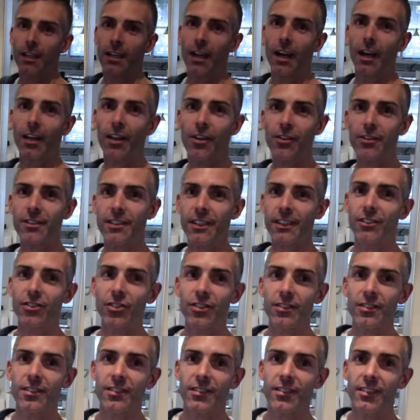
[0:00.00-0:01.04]
Hello
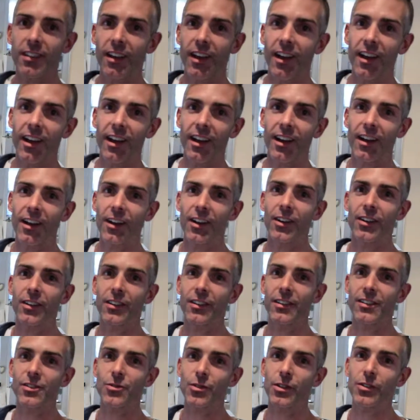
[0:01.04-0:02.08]
teachers,
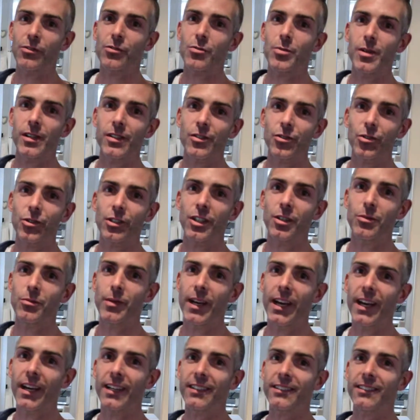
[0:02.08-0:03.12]
this week we've been talking
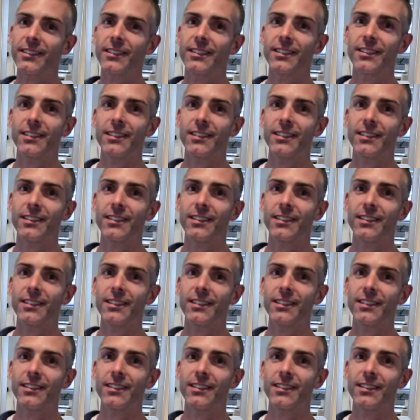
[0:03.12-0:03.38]
about